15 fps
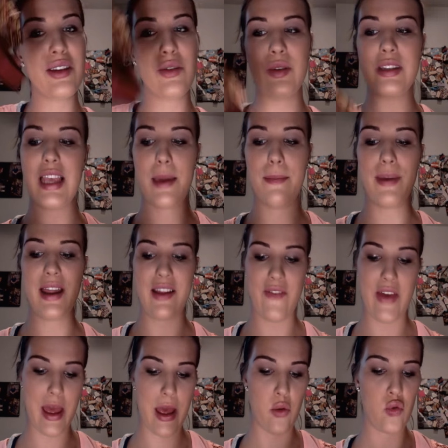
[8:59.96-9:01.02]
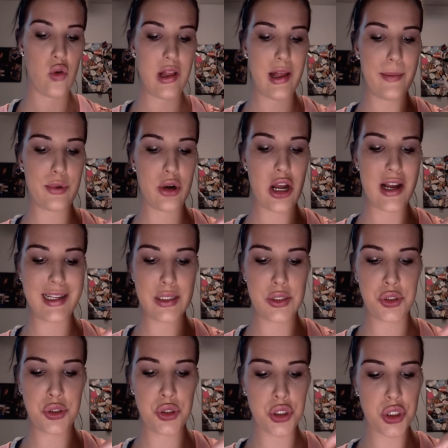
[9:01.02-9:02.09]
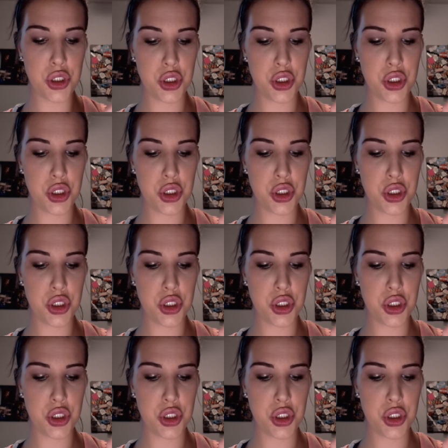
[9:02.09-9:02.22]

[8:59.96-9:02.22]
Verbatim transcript: using benefit. Well, bronzer.